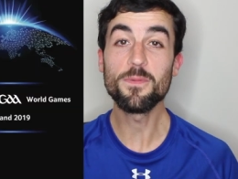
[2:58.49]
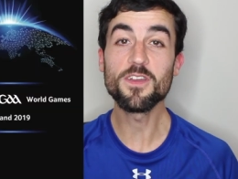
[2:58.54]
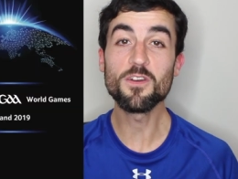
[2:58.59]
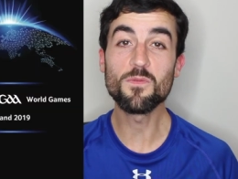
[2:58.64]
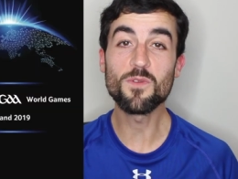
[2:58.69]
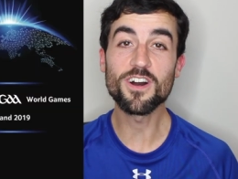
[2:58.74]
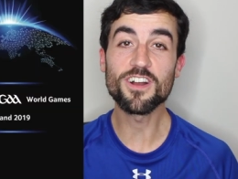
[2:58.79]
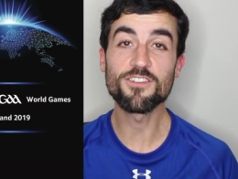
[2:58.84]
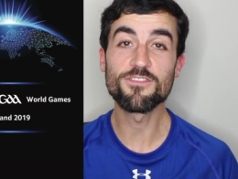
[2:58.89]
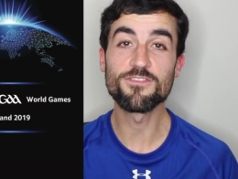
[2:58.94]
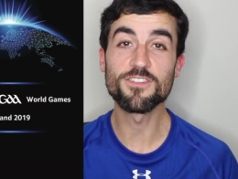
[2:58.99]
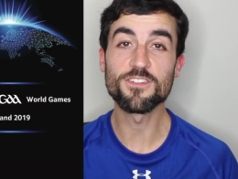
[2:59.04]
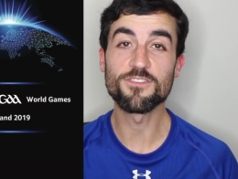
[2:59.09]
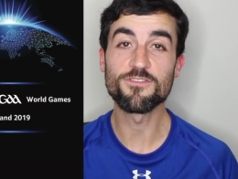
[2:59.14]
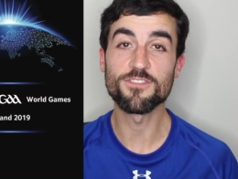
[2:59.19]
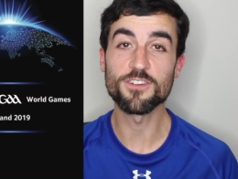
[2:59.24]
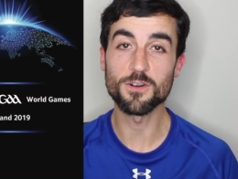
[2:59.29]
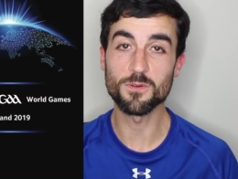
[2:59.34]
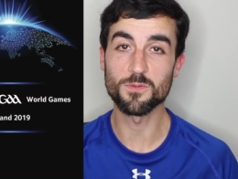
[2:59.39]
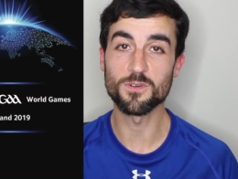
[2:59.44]
be in Waterford
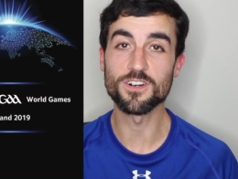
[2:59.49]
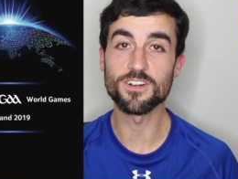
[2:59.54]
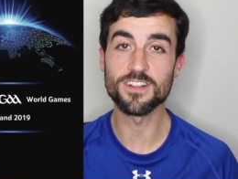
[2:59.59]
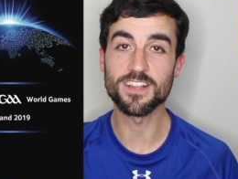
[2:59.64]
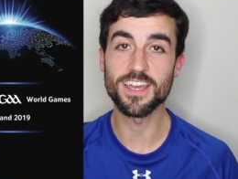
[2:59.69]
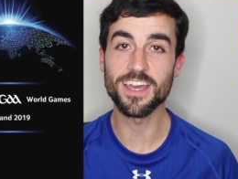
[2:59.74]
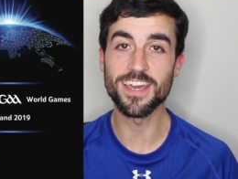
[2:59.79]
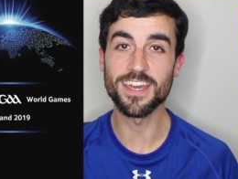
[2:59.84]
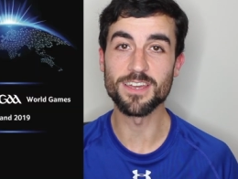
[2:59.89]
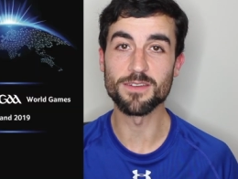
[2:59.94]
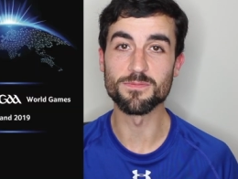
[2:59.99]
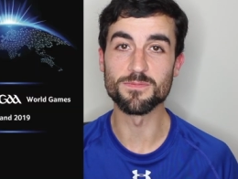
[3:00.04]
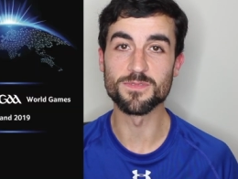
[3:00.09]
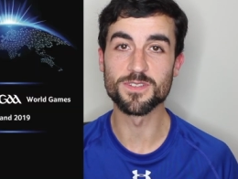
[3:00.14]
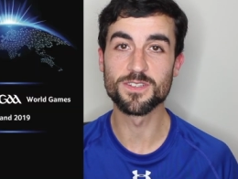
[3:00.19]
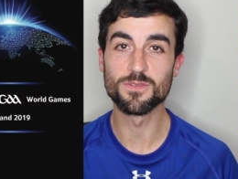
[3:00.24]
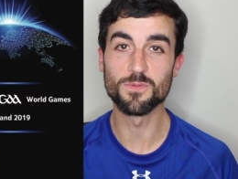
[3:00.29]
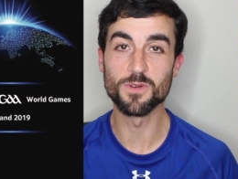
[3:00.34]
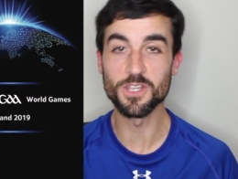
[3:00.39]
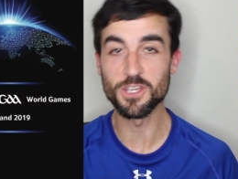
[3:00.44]
for the World
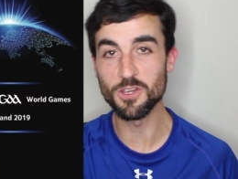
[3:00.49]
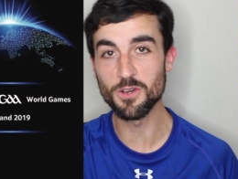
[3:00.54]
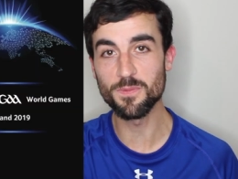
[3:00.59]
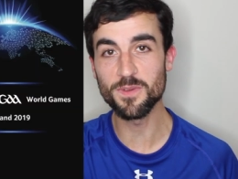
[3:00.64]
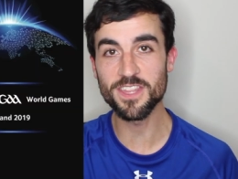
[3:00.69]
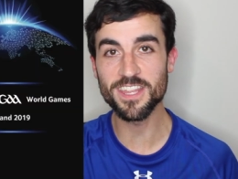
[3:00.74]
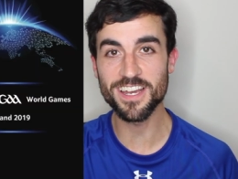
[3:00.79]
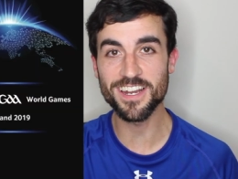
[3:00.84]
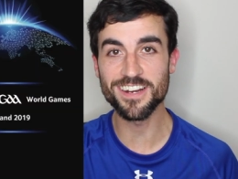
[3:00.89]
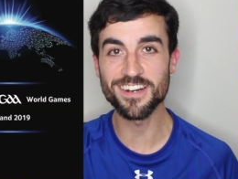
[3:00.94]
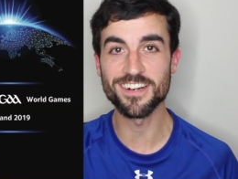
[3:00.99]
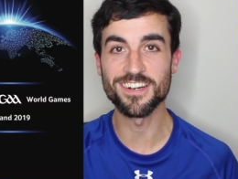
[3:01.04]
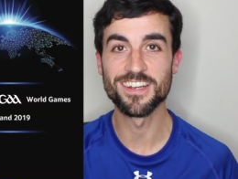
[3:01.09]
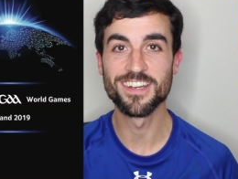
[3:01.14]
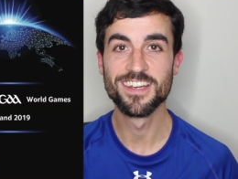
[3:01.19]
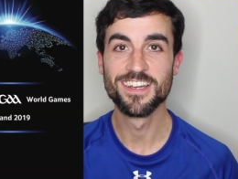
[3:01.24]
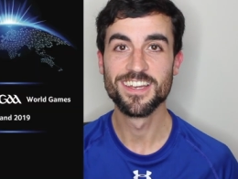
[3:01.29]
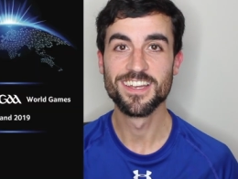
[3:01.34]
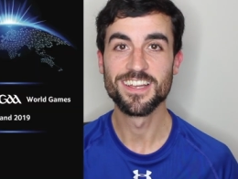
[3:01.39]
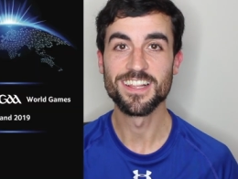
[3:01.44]
Games. Will you be
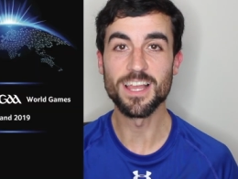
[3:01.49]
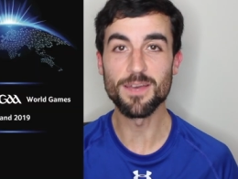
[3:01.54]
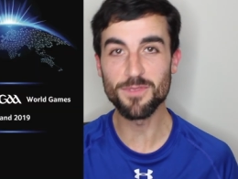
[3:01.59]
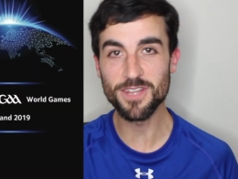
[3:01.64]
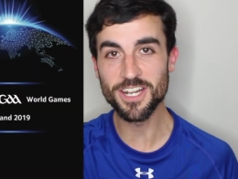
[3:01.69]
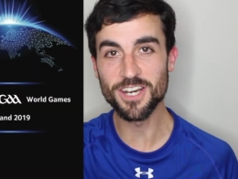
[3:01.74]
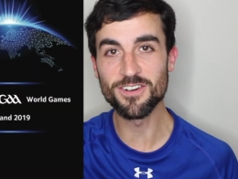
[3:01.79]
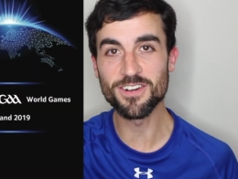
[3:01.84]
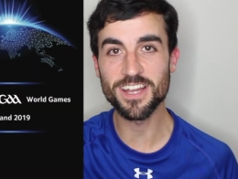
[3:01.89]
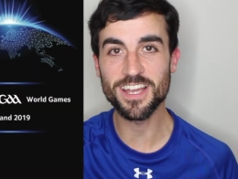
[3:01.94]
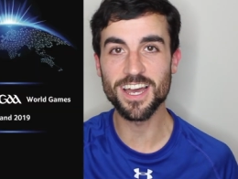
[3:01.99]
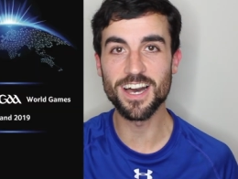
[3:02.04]
there? Let me know in the